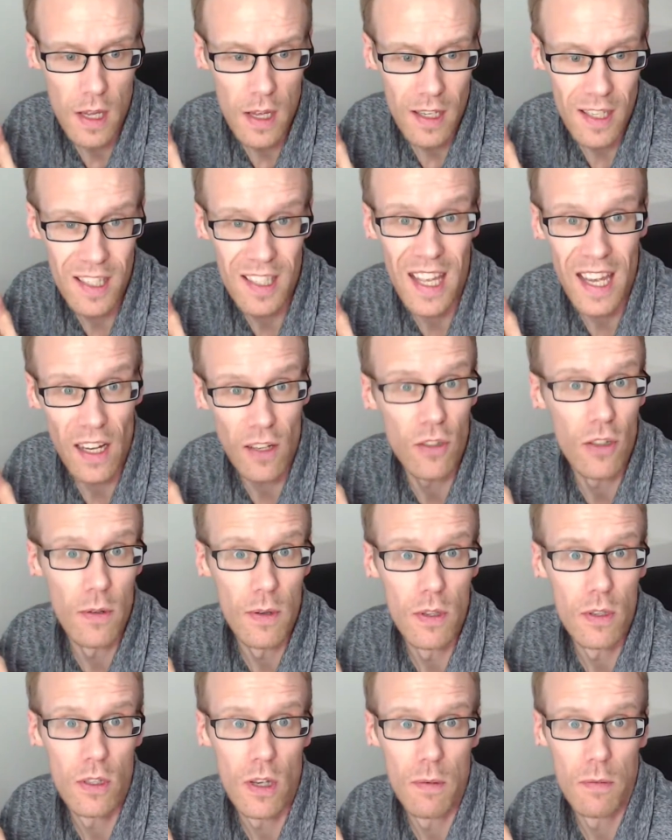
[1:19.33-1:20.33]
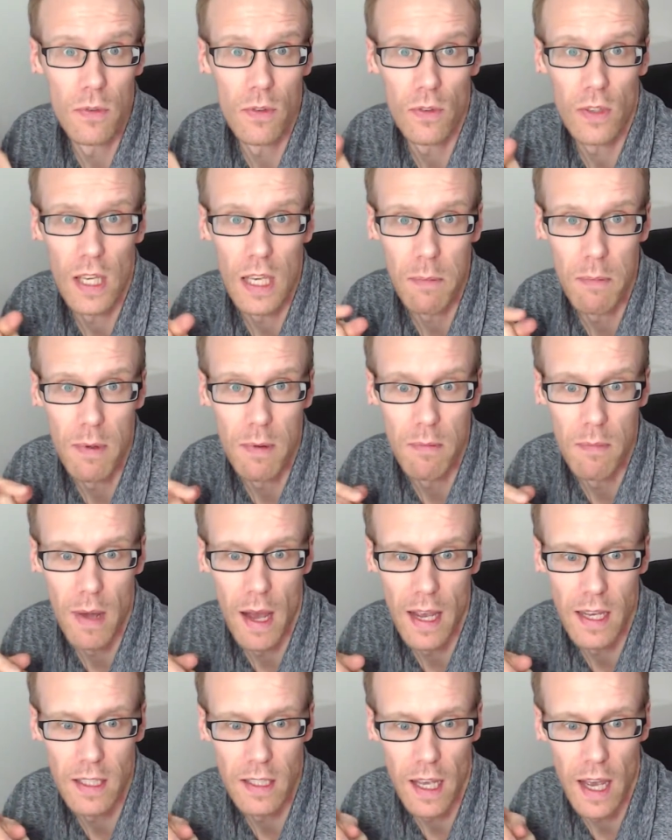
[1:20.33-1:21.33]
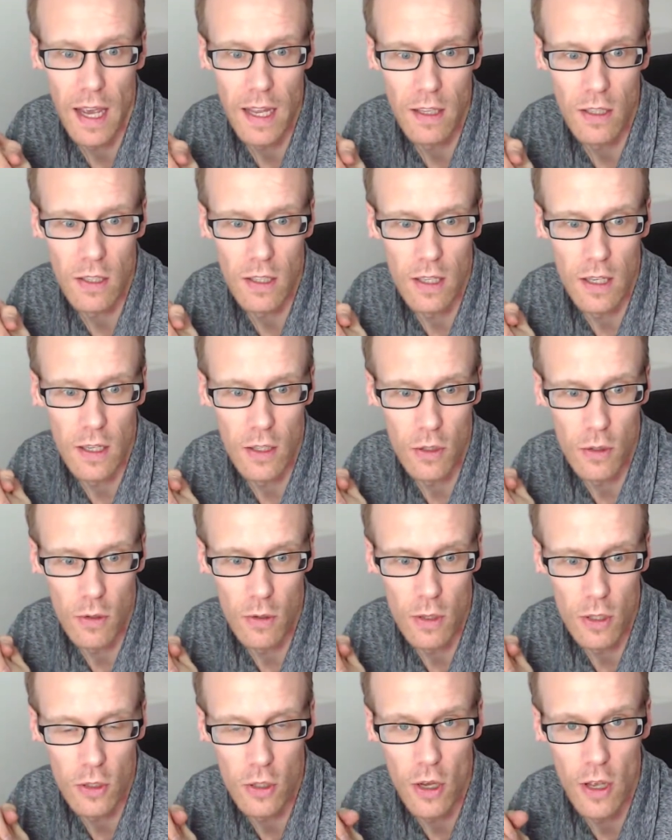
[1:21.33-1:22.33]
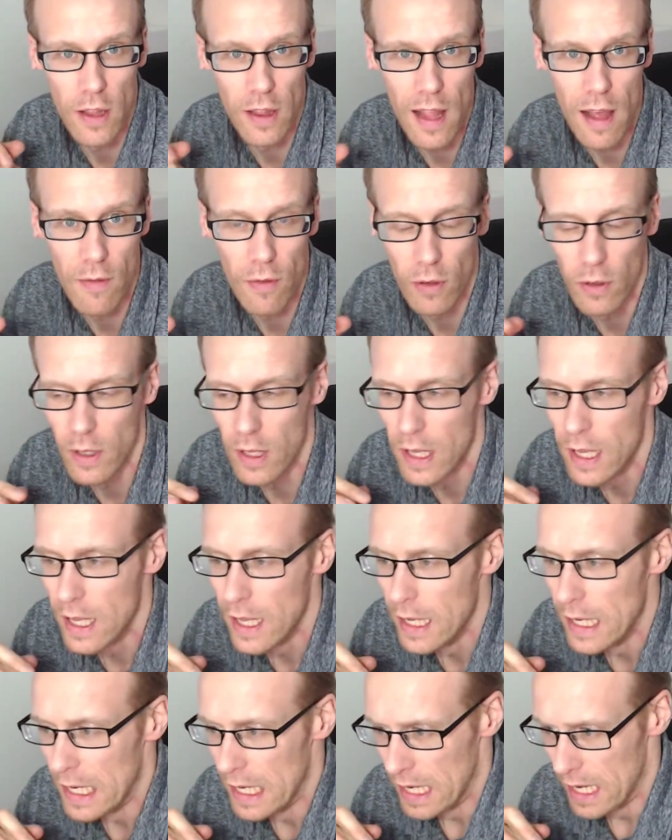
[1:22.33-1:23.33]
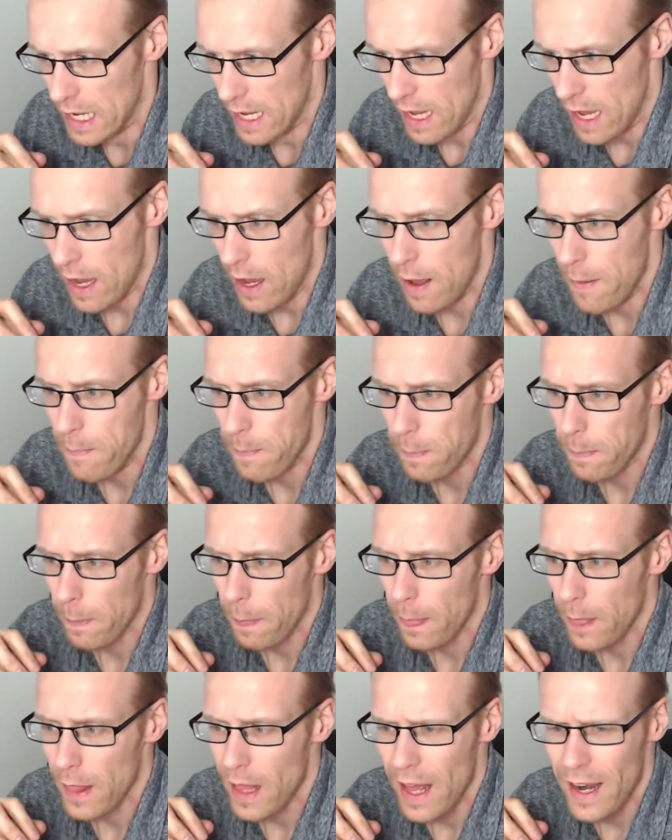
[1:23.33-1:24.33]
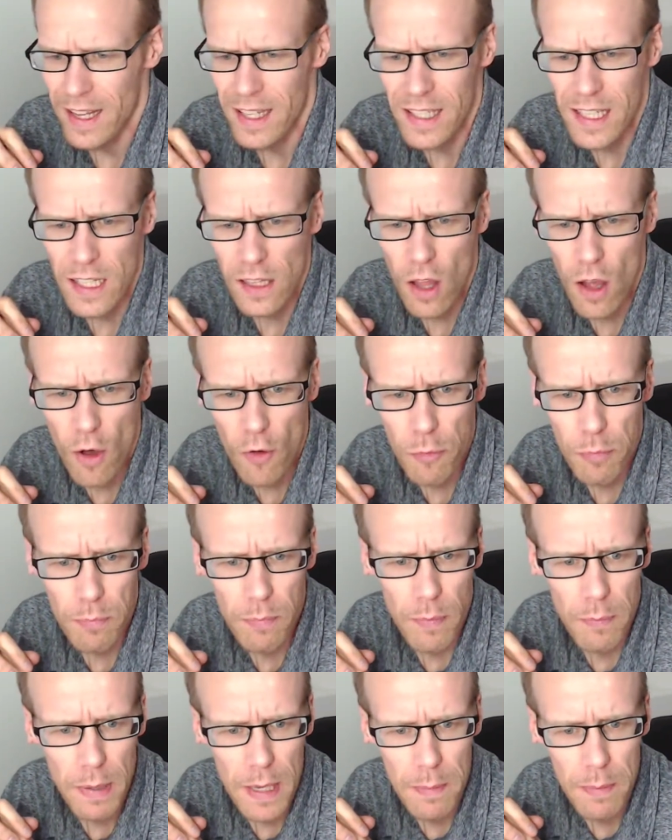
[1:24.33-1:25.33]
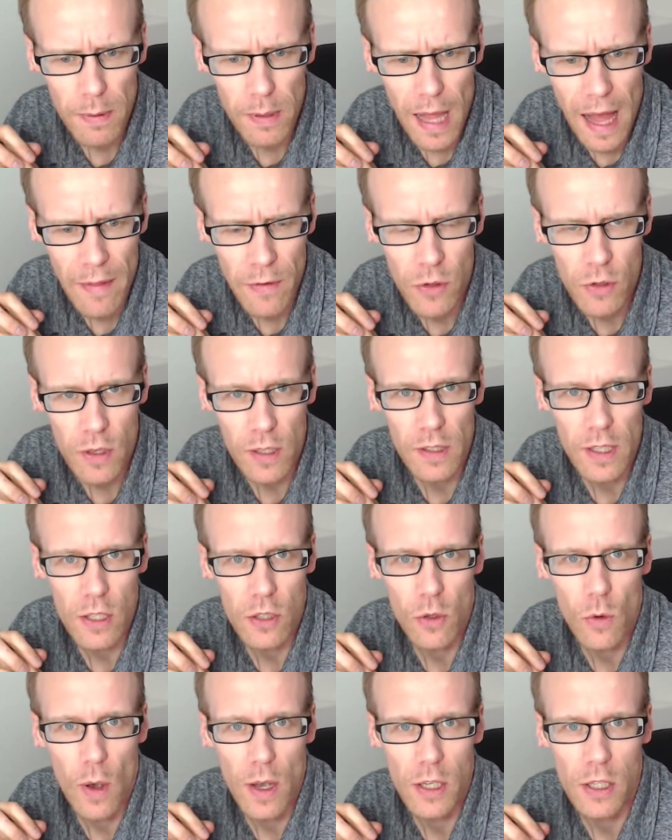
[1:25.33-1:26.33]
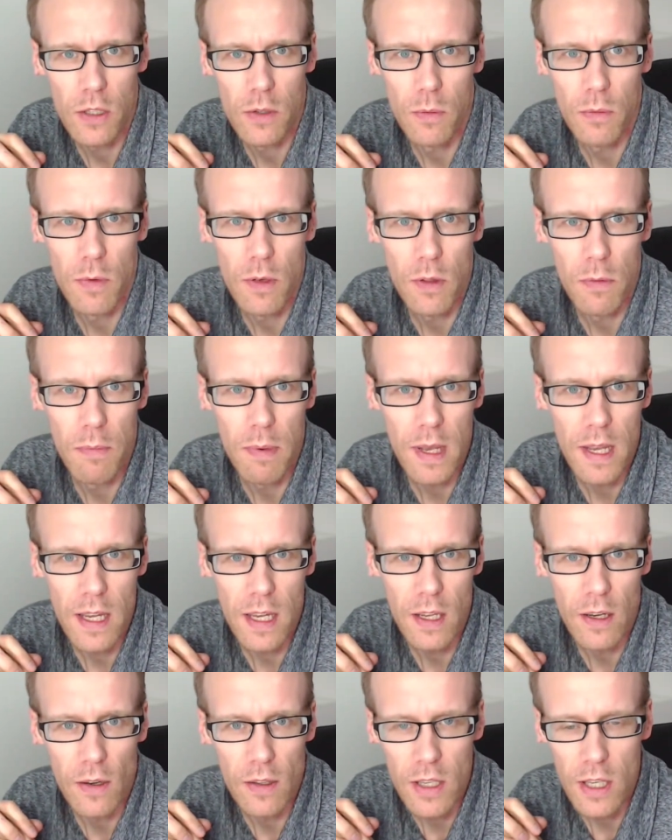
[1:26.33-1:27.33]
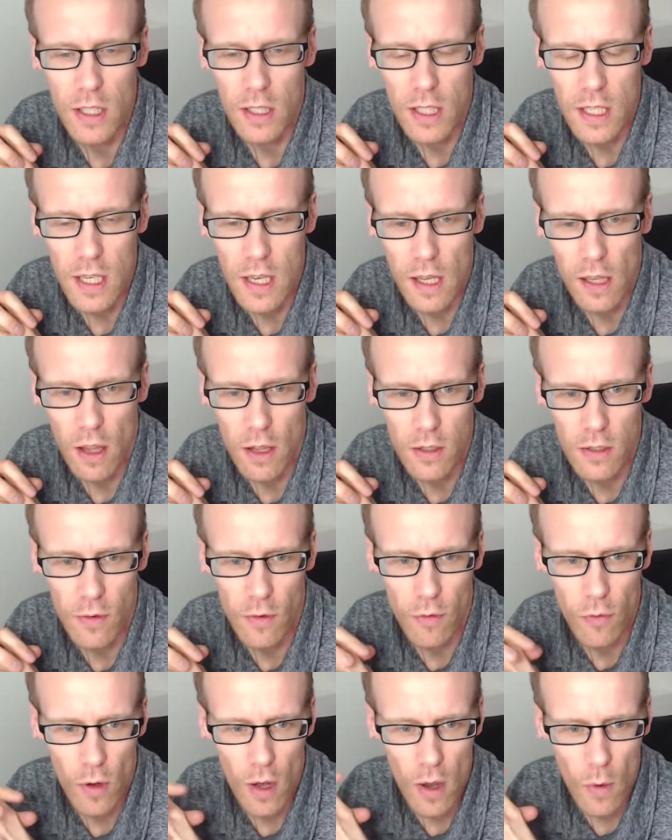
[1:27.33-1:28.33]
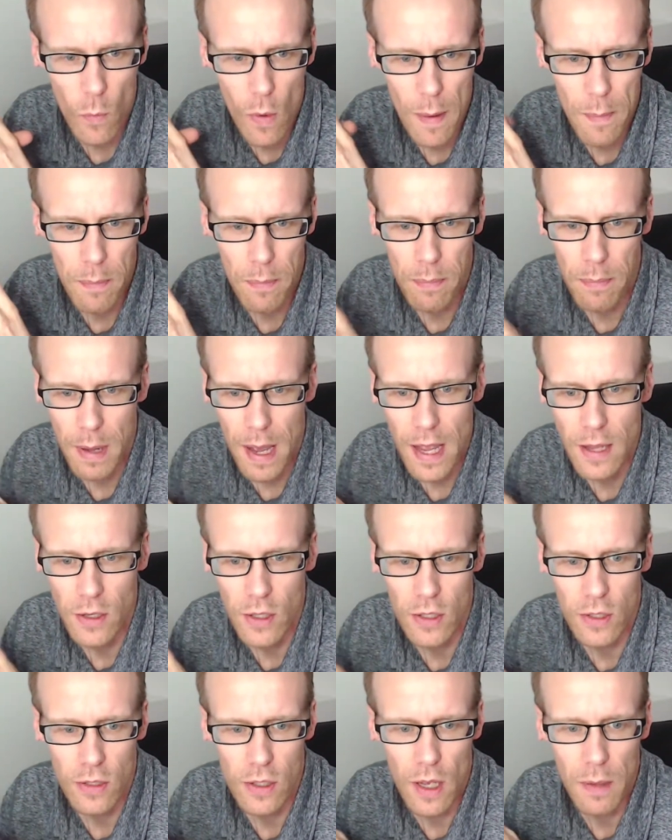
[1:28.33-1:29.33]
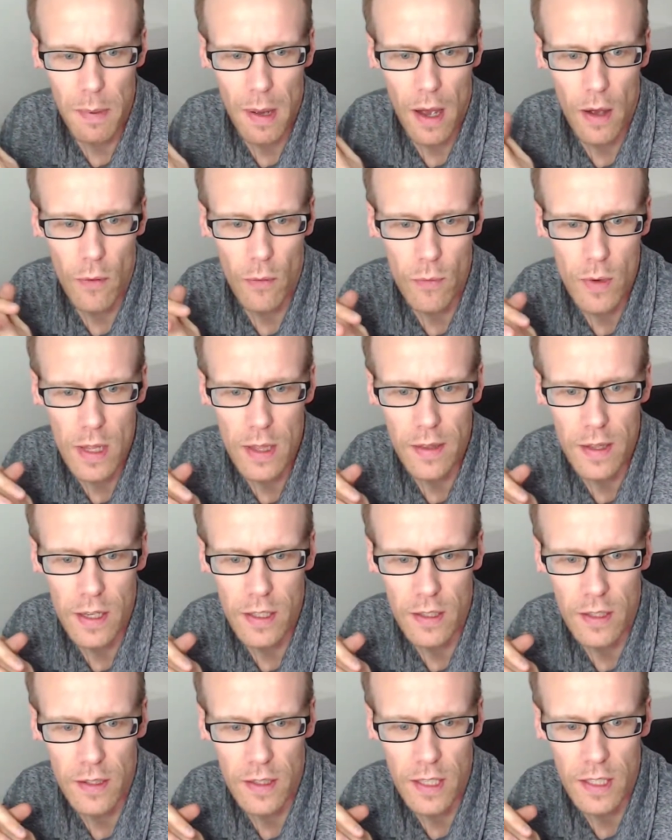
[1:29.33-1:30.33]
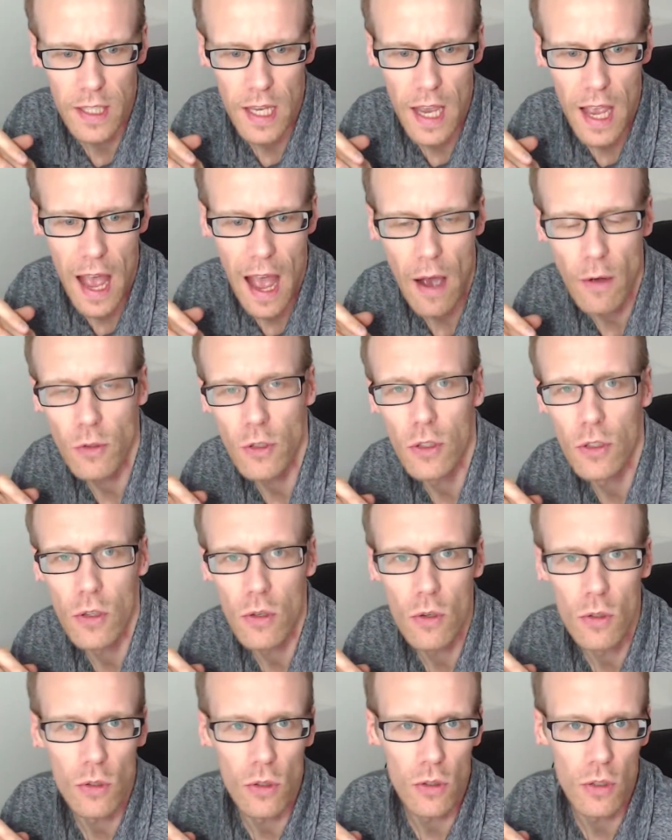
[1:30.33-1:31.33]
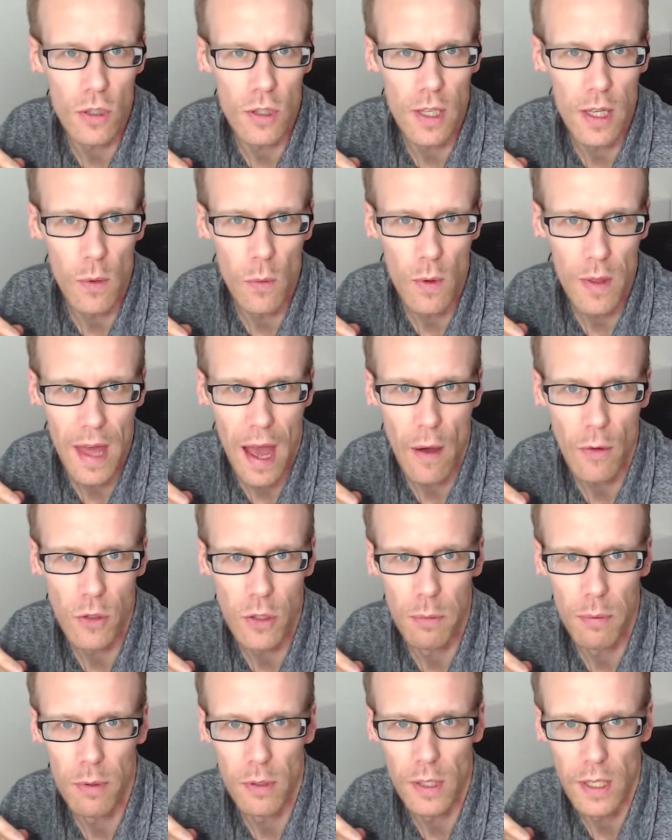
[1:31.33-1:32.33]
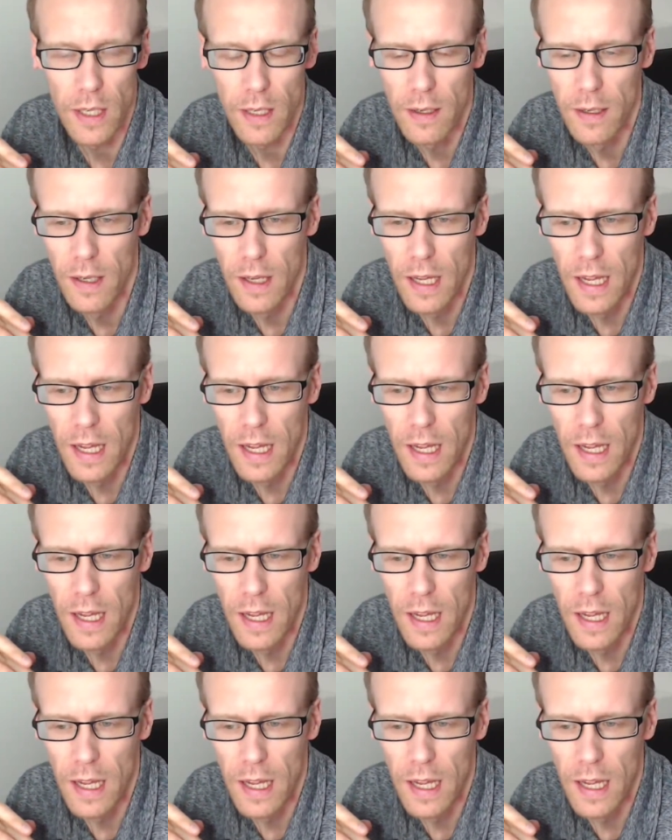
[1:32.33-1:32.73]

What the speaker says: stick to in terms of keeping my site to a certain level? And I see a lot of people answering this question with you see a lot of web pages about written this, and they say how to do such a thing without a plugin.